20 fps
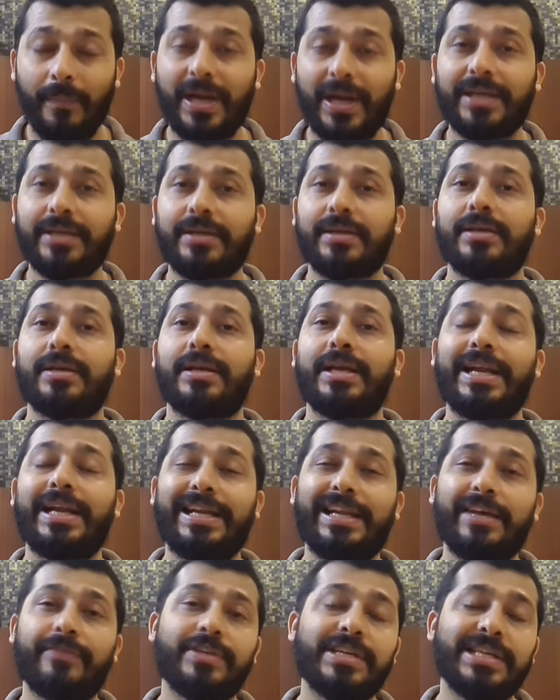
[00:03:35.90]
but
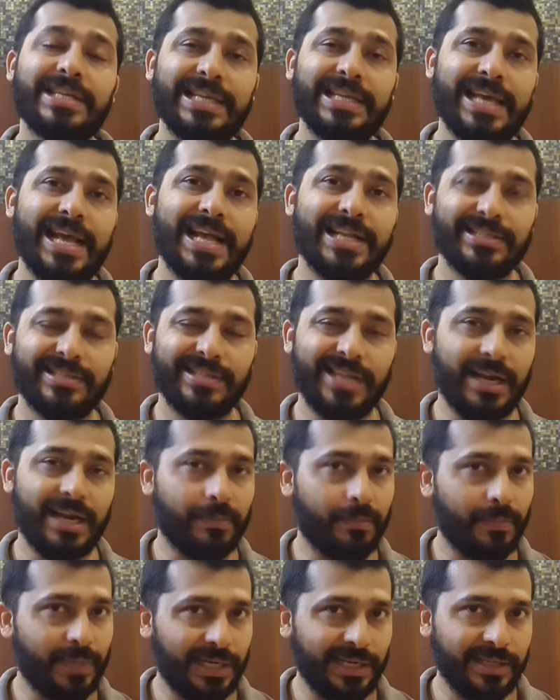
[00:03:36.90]
it definitely has
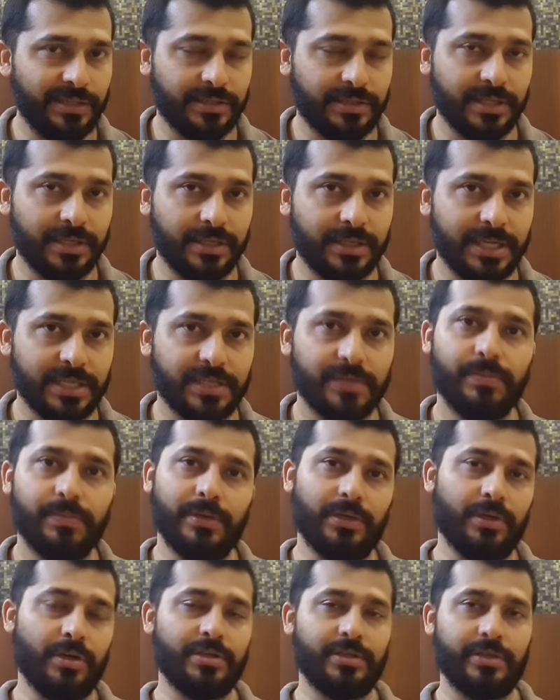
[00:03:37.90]
that Middle Eastern touch
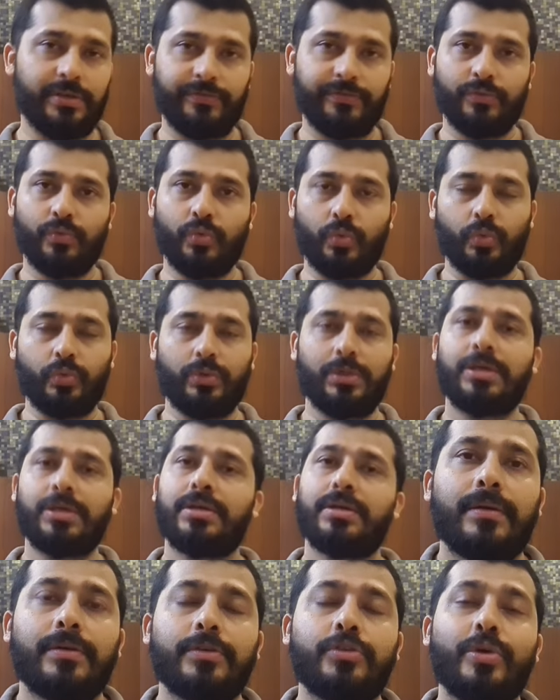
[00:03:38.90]
because of oud.
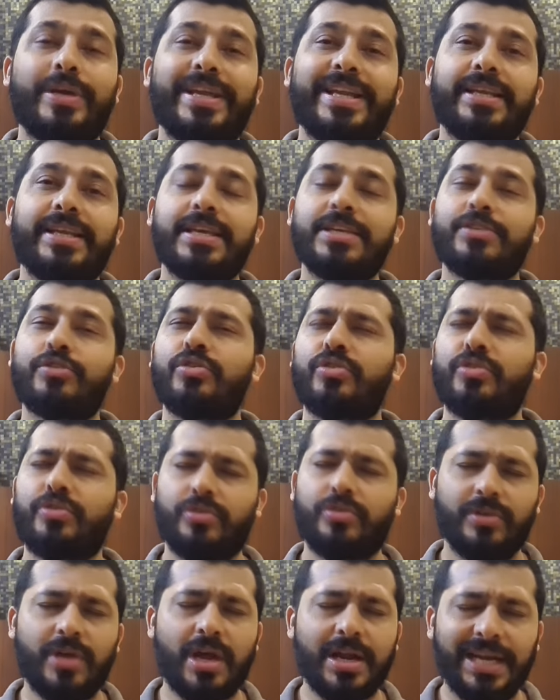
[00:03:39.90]
So in case you
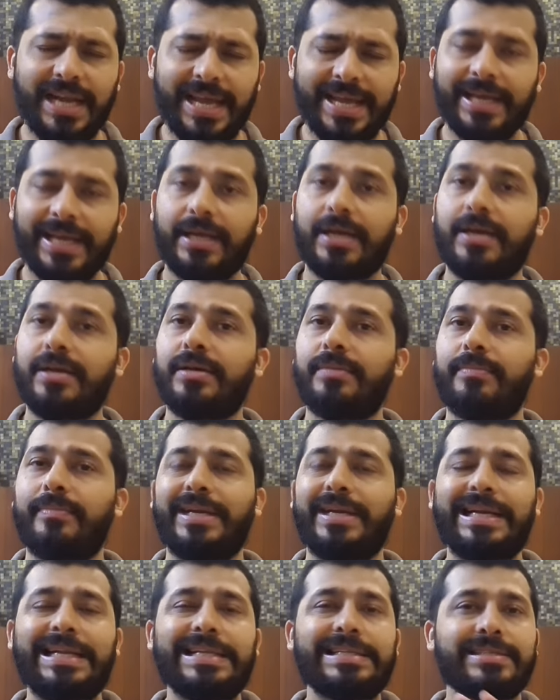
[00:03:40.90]
do not like
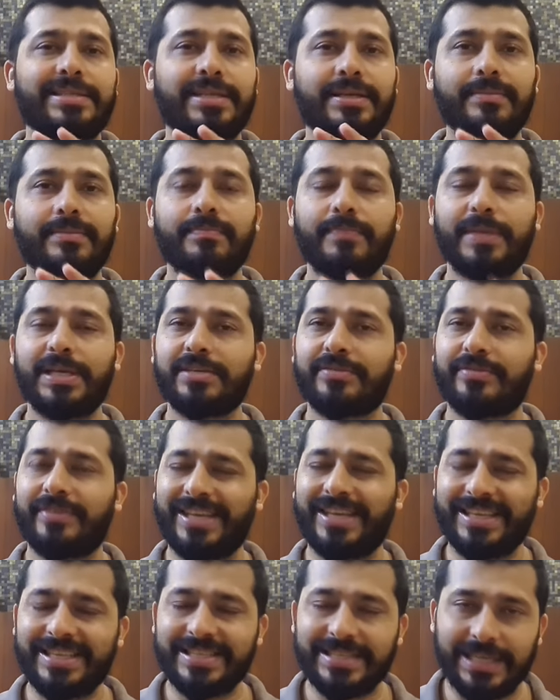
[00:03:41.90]
Middle Eastern based
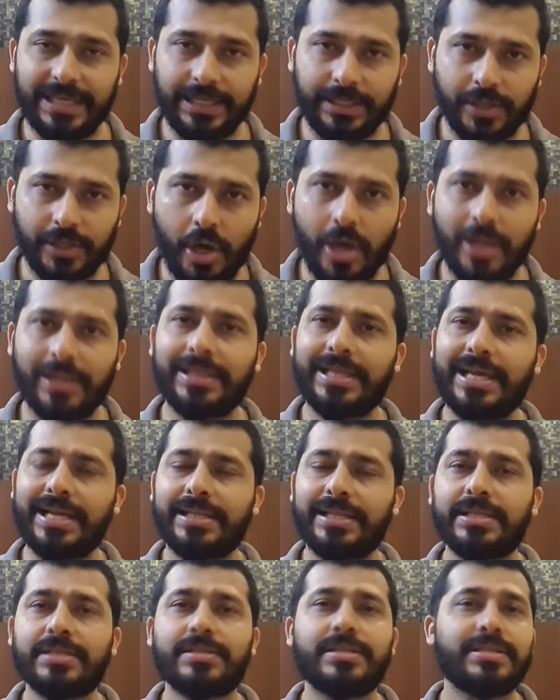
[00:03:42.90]
fragrance at all,
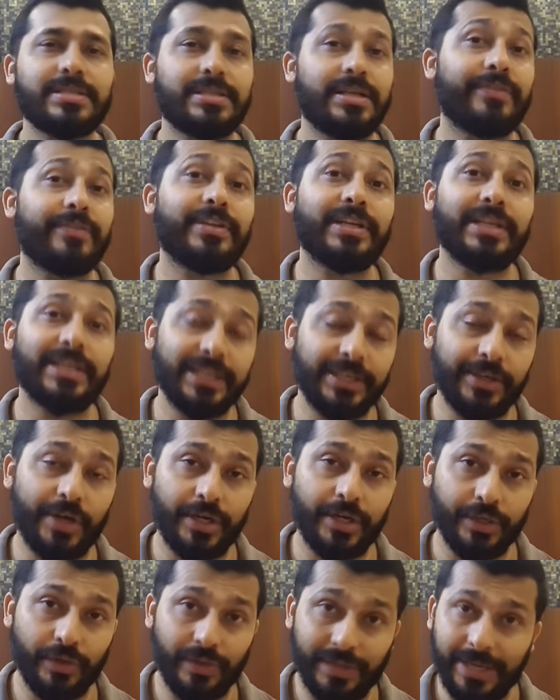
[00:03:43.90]
then this is definitely
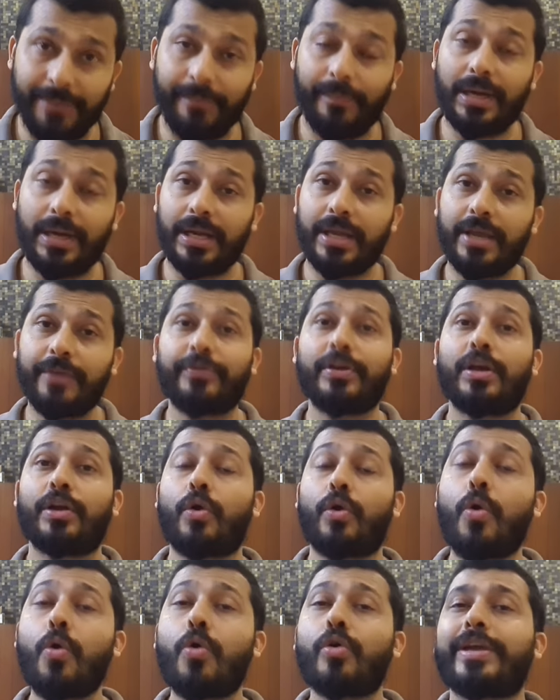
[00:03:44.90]
not your type. But if
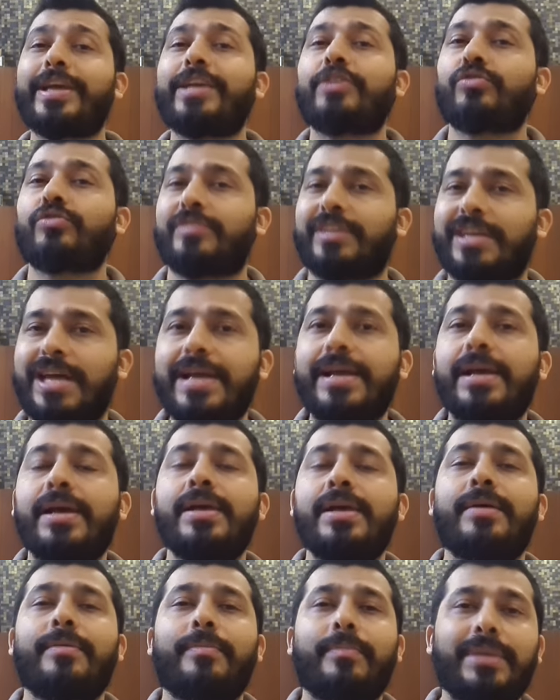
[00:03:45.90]
you're okay to try
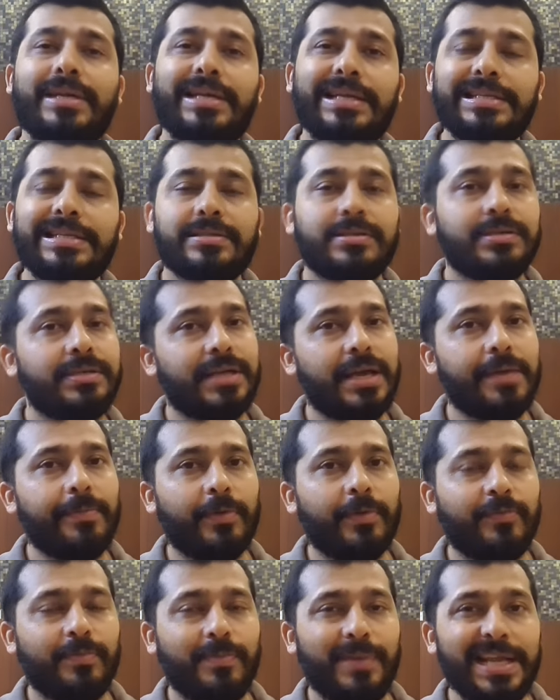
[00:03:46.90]
Middle Eastern
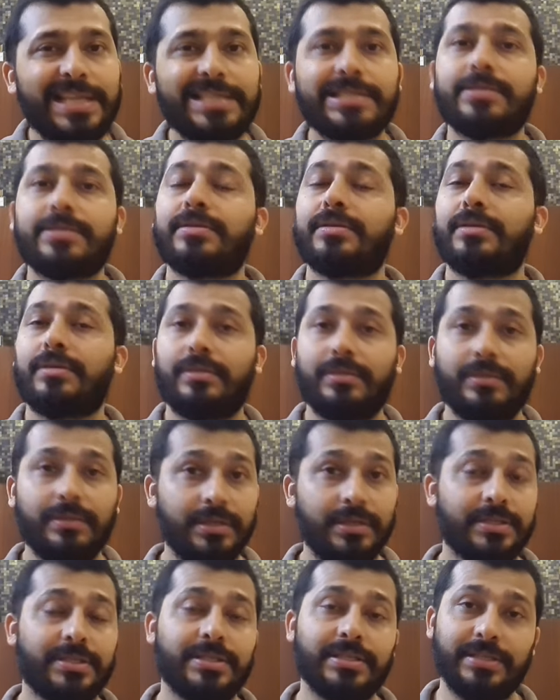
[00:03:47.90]
type of blends,
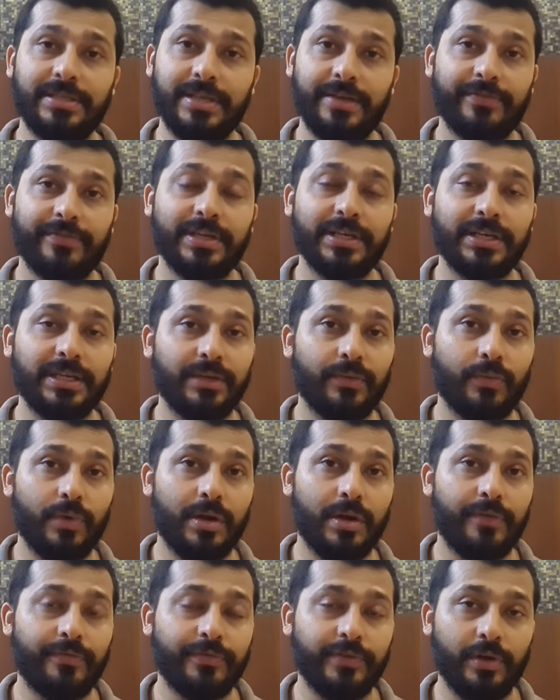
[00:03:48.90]
this is definitely
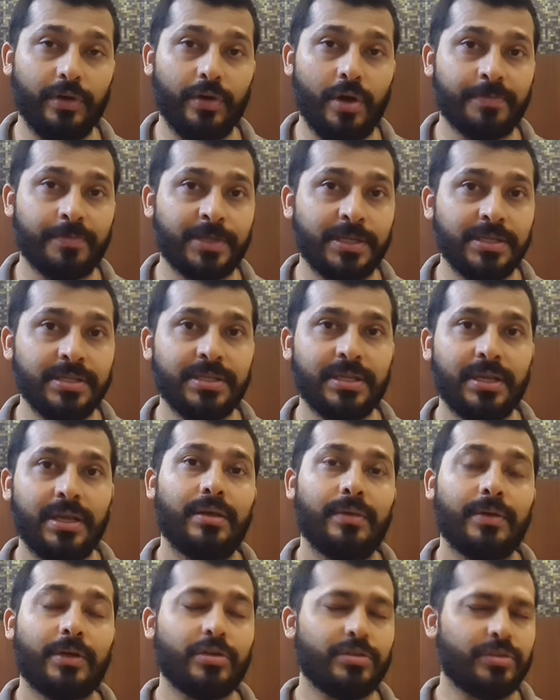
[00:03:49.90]
one of your options,
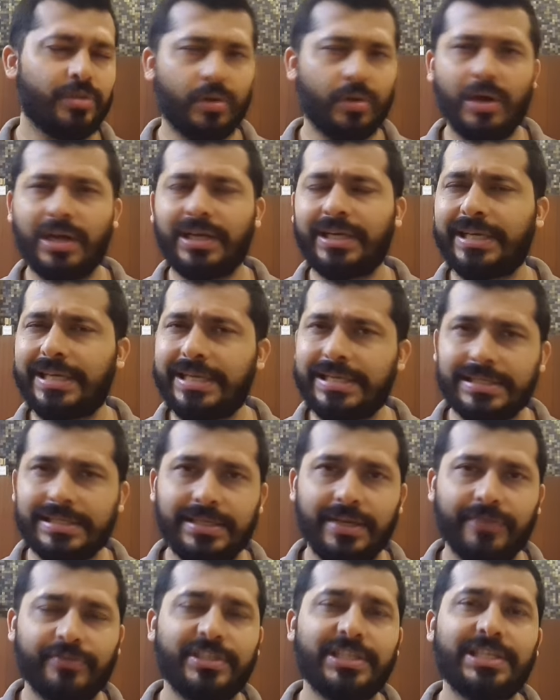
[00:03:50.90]
because the quality is
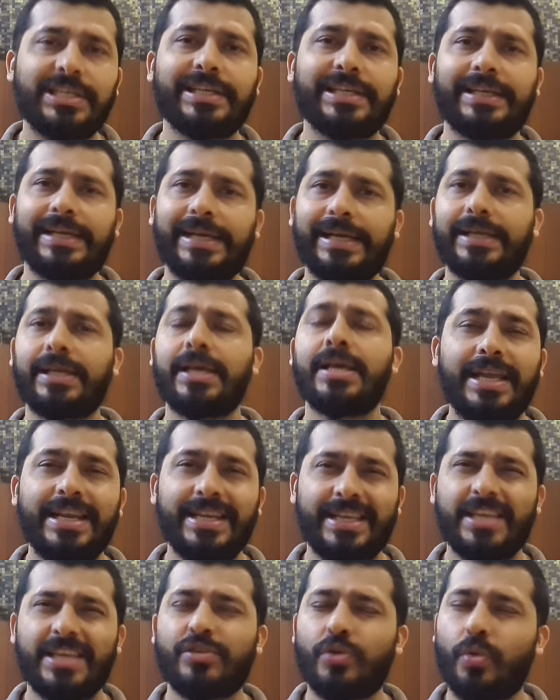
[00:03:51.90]
definitely great.
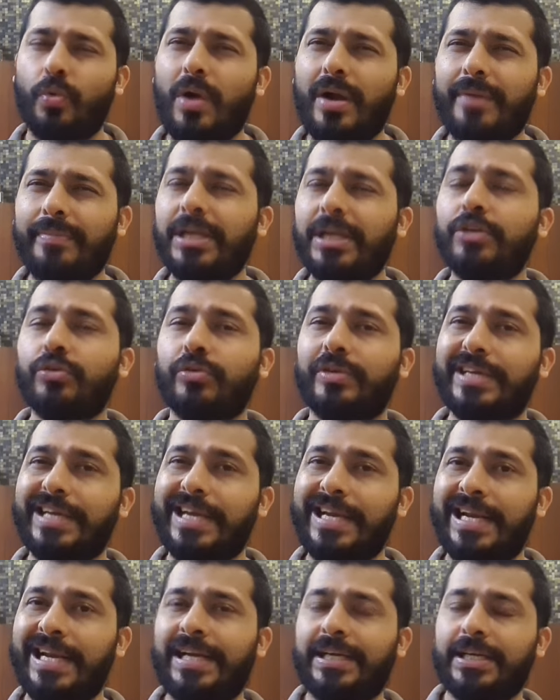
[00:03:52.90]
In case you want me to
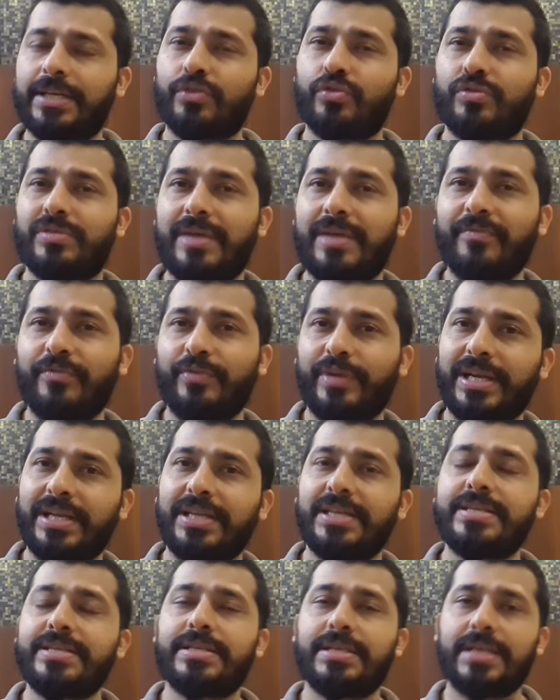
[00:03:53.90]
relate it to some
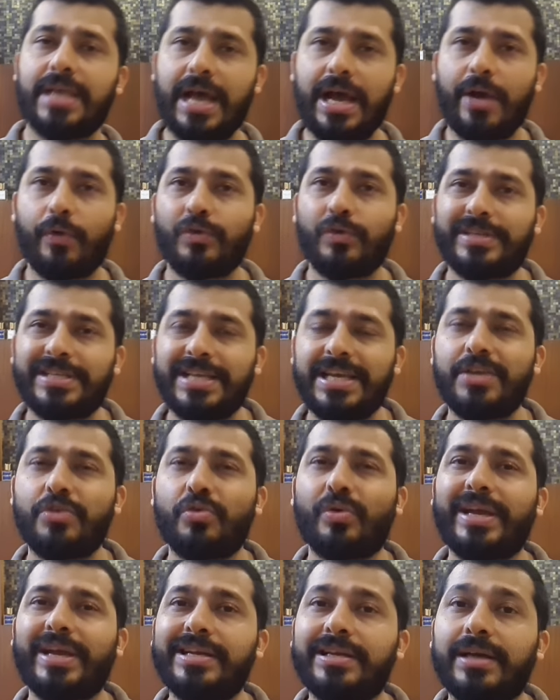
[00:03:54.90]
fragrance, I would say
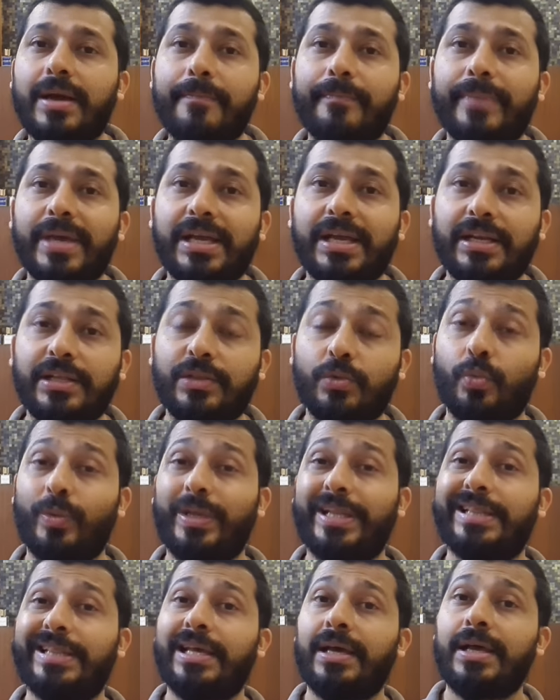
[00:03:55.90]
you can compare it
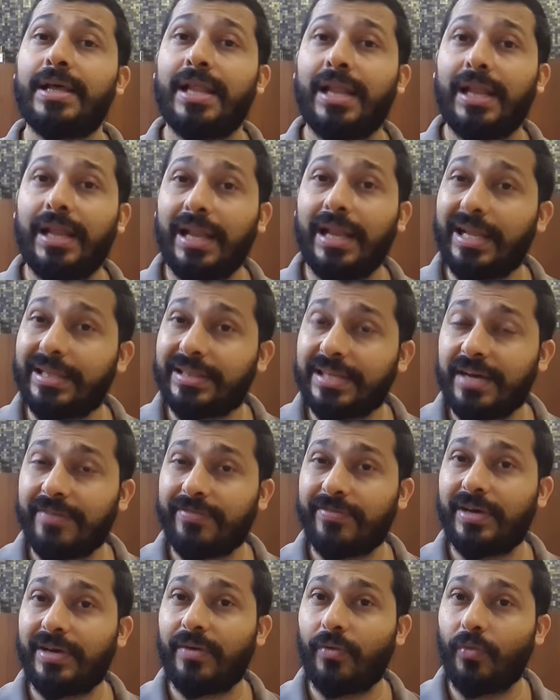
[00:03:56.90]
with
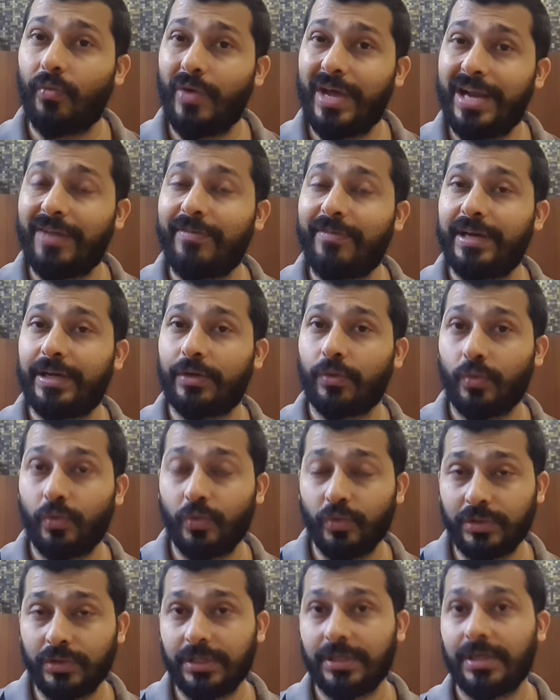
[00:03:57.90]
Latafa Velvet
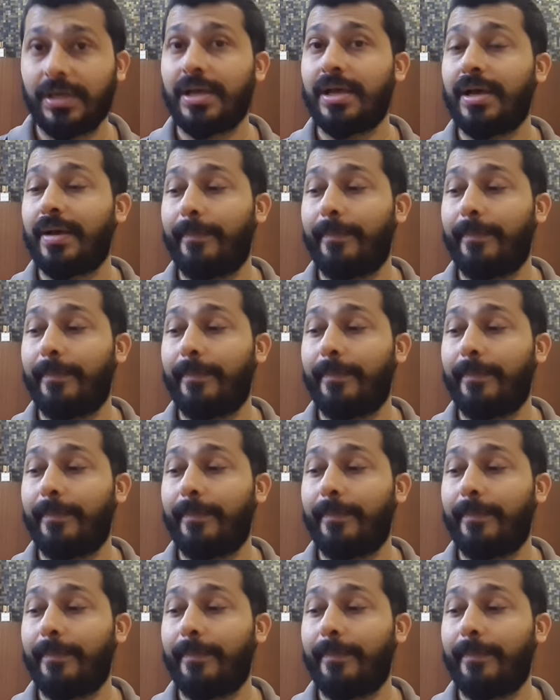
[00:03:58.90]
Oud,